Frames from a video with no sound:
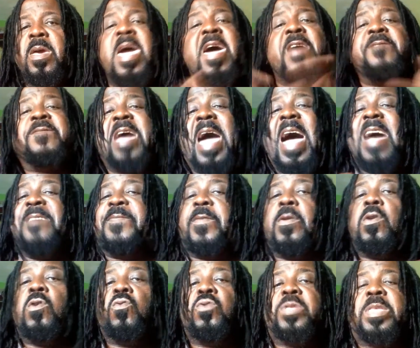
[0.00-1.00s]
Every
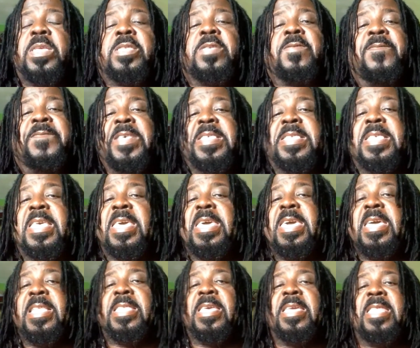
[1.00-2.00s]
hyper-looted,
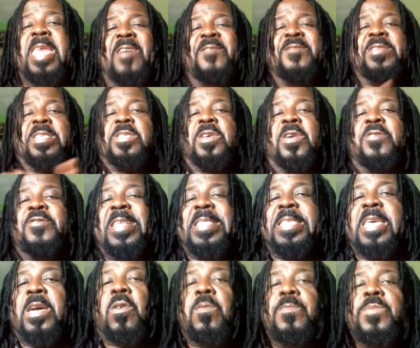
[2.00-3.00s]
sophisticated,
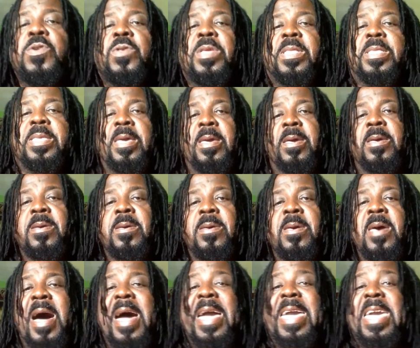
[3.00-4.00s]
aristocratic community,
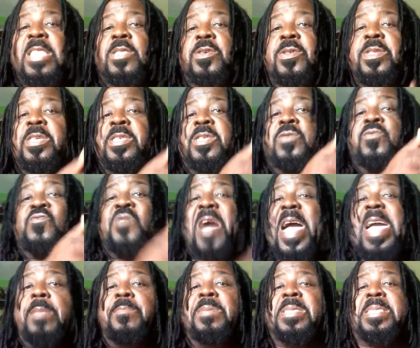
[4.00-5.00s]
I get to just
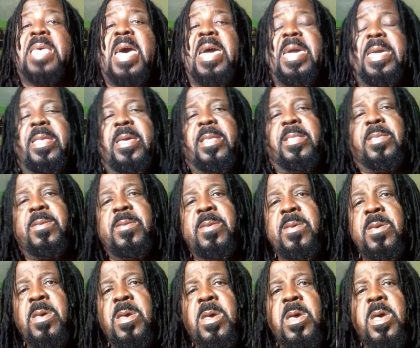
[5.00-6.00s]
right beside it.
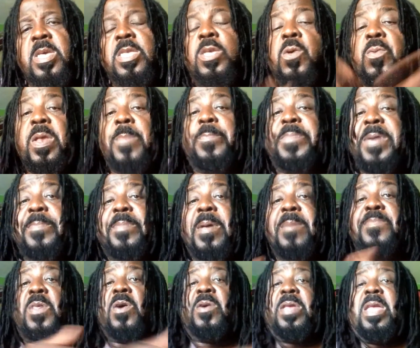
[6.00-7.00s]
So when the people
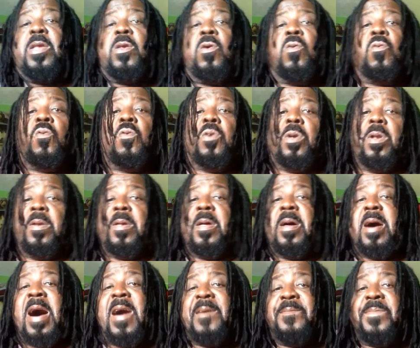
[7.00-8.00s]
them down at the wall
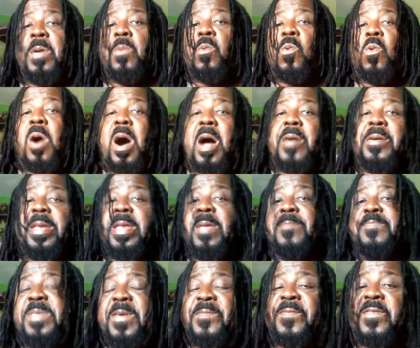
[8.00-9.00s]
have them war and
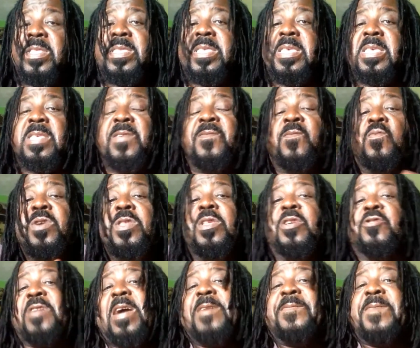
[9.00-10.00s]
them differences, if we
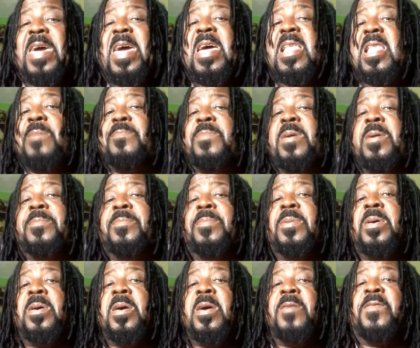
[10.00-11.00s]
not try to help them,
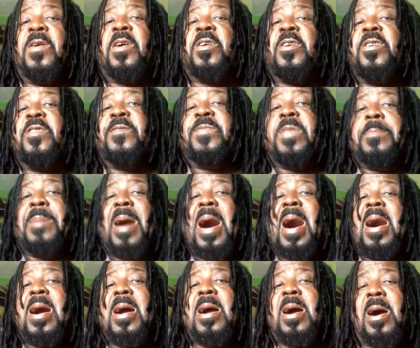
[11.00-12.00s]
to curb them
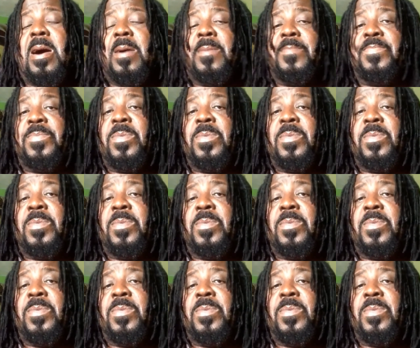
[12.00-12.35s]
anger